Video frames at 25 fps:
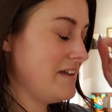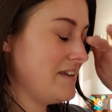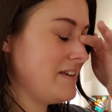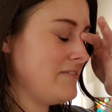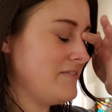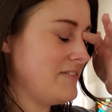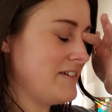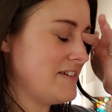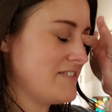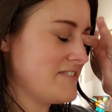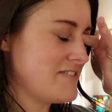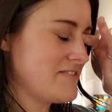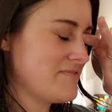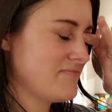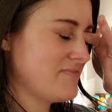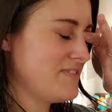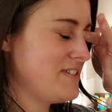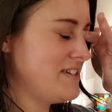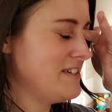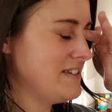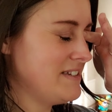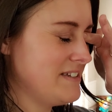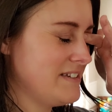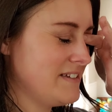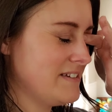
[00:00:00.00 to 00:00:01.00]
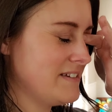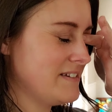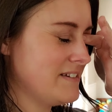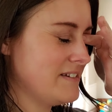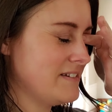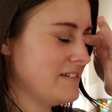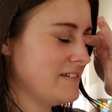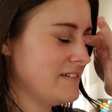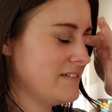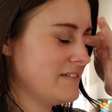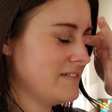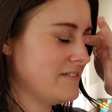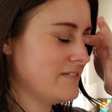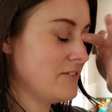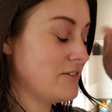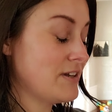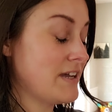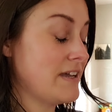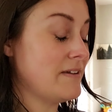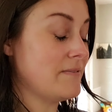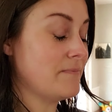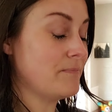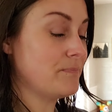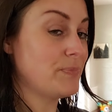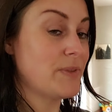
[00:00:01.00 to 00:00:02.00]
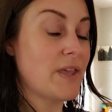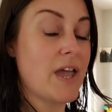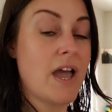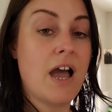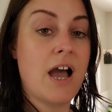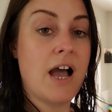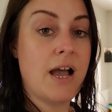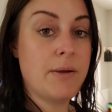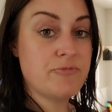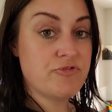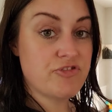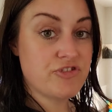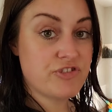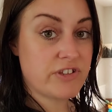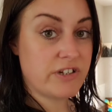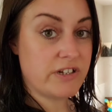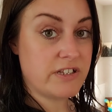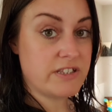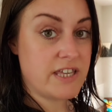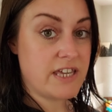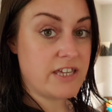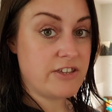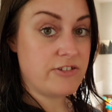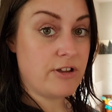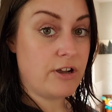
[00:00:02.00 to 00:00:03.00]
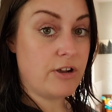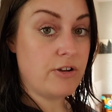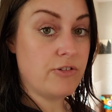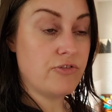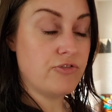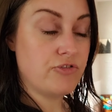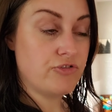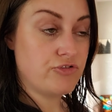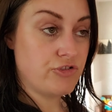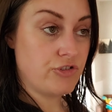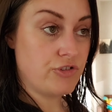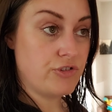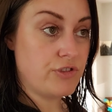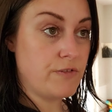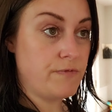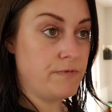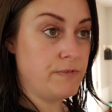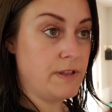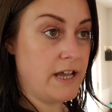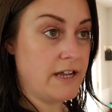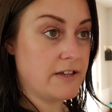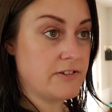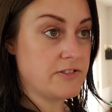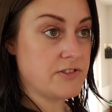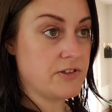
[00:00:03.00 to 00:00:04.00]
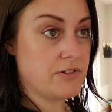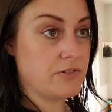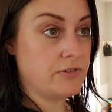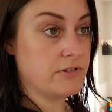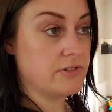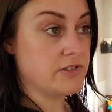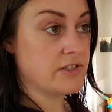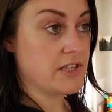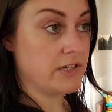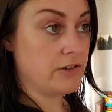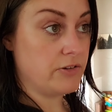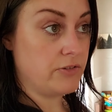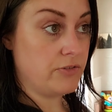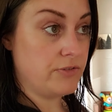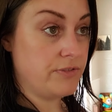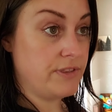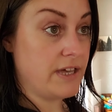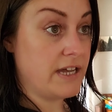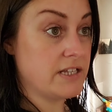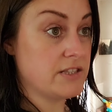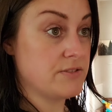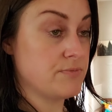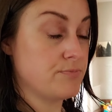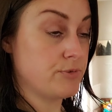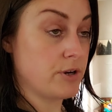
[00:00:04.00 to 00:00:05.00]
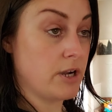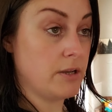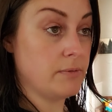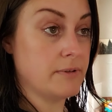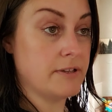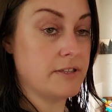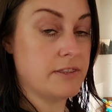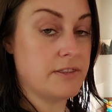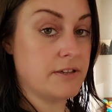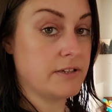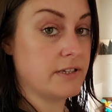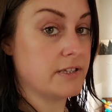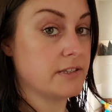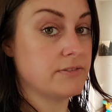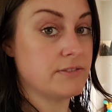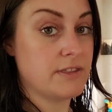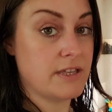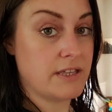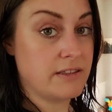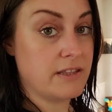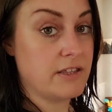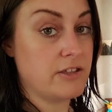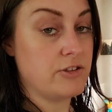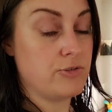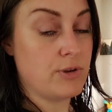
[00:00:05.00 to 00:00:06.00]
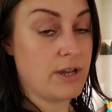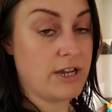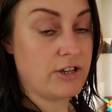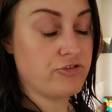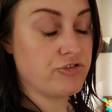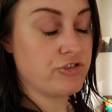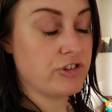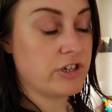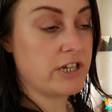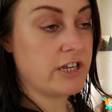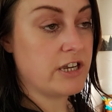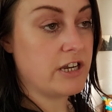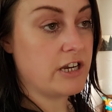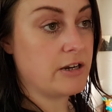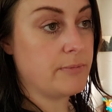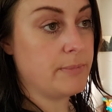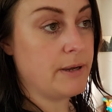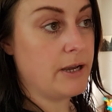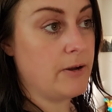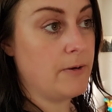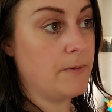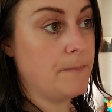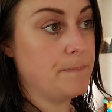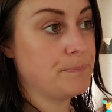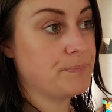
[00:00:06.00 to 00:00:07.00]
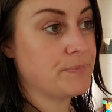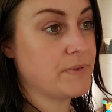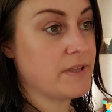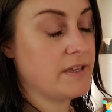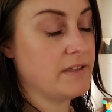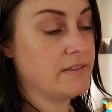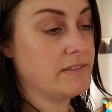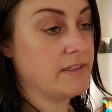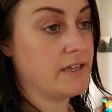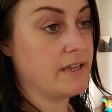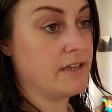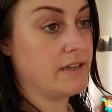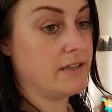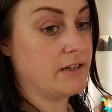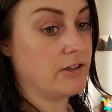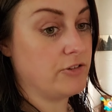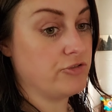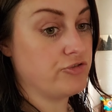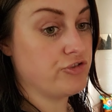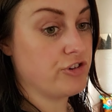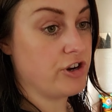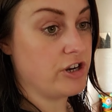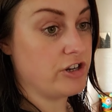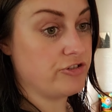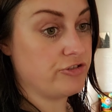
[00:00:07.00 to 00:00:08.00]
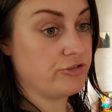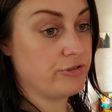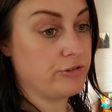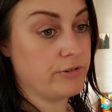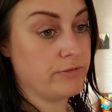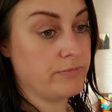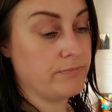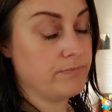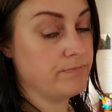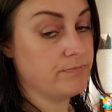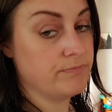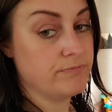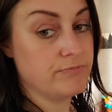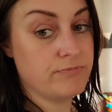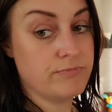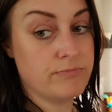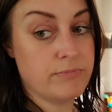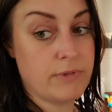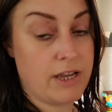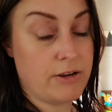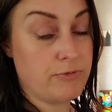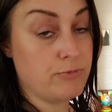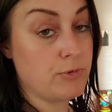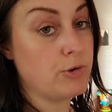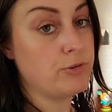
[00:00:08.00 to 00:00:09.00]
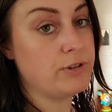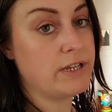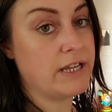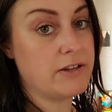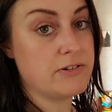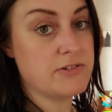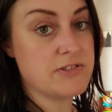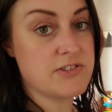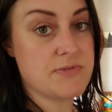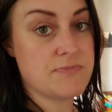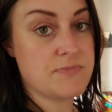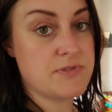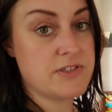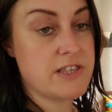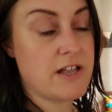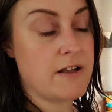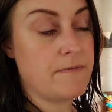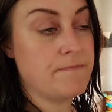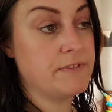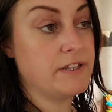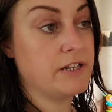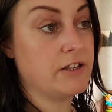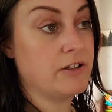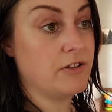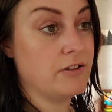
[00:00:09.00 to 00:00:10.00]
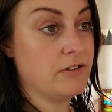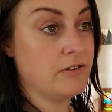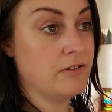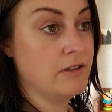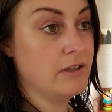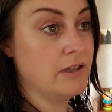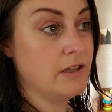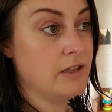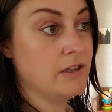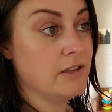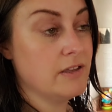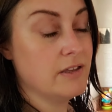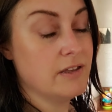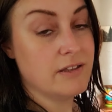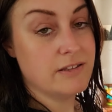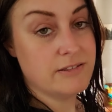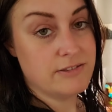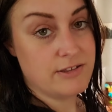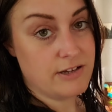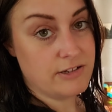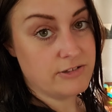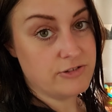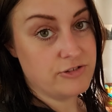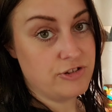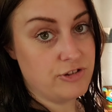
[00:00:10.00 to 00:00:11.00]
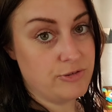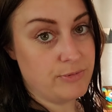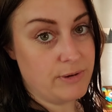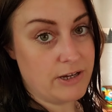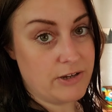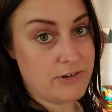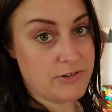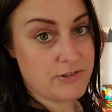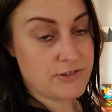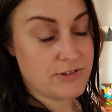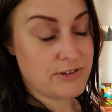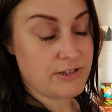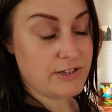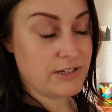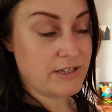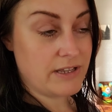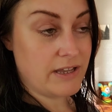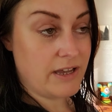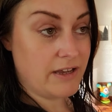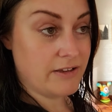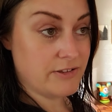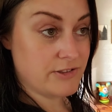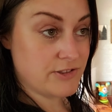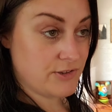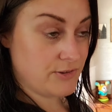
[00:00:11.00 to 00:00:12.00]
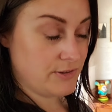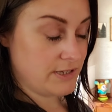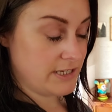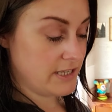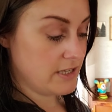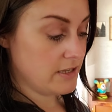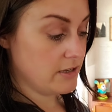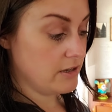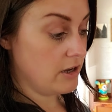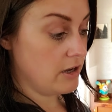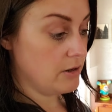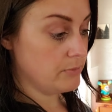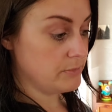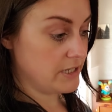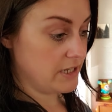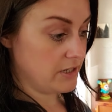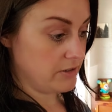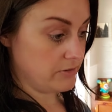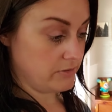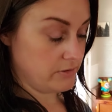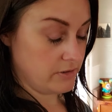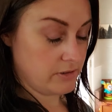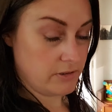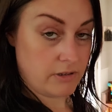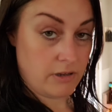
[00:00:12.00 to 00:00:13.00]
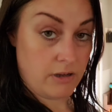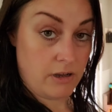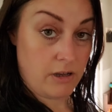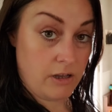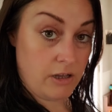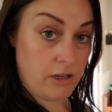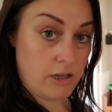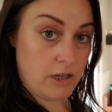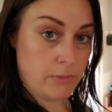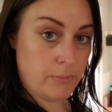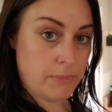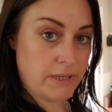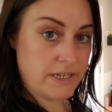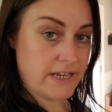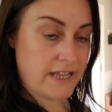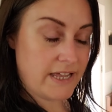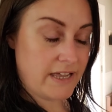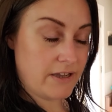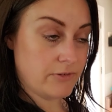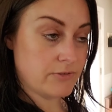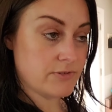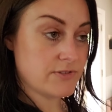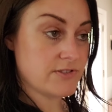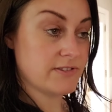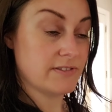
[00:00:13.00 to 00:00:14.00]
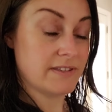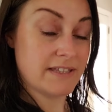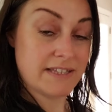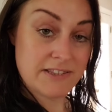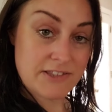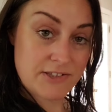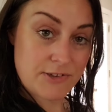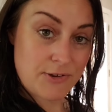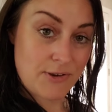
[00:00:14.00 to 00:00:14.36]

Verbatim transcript: anyways, Okay, I'm just gonna take you out, show you the flagstone, because I know that's probably the thing that you actually care about, and then I'll try to, I wrote down some stuff that I'll talk to you about, so I, so I can calm down, calm down, so let's